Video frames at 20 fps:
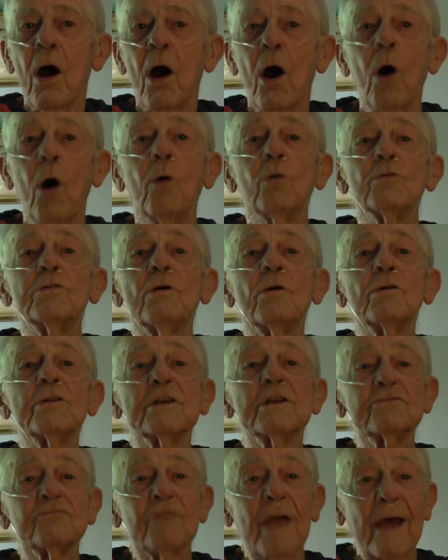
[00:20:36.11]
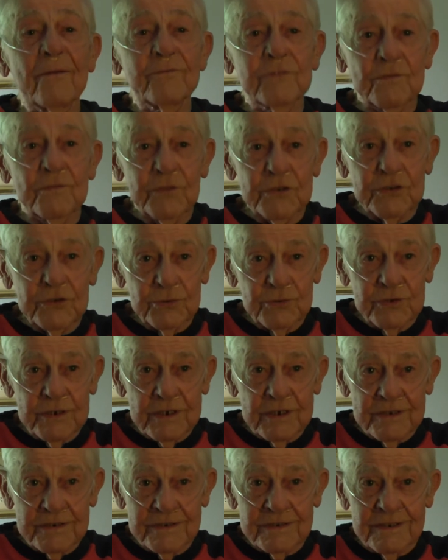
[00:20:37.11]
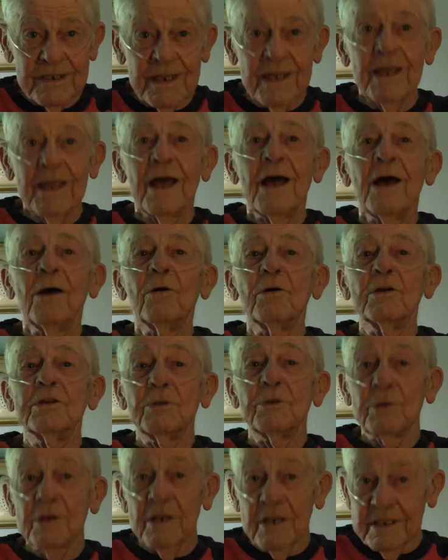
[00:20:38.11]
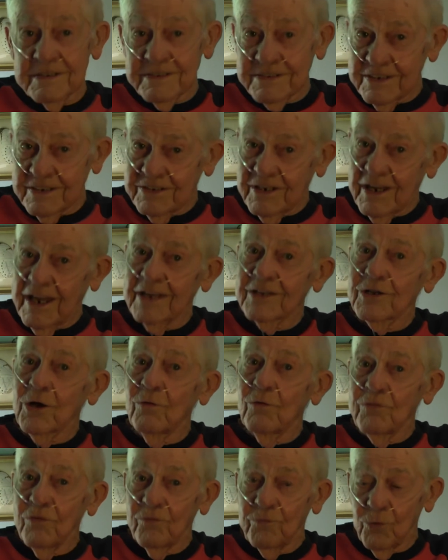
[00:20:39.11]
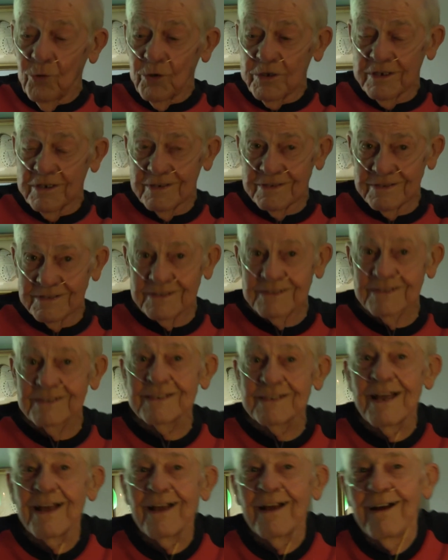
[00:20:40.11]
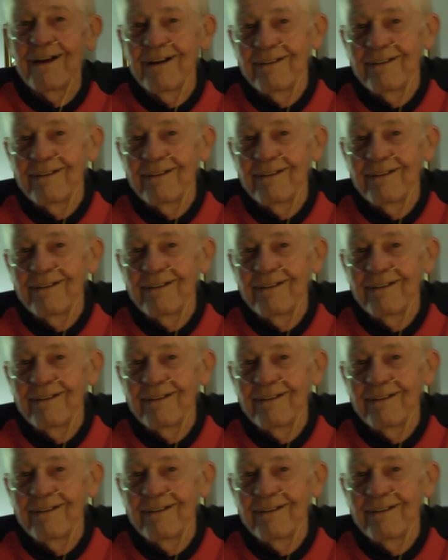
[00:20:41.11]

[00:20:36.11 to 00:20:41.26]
Oh, you only got drafted for two years. When you enlisted, you had to go for four years. Okay.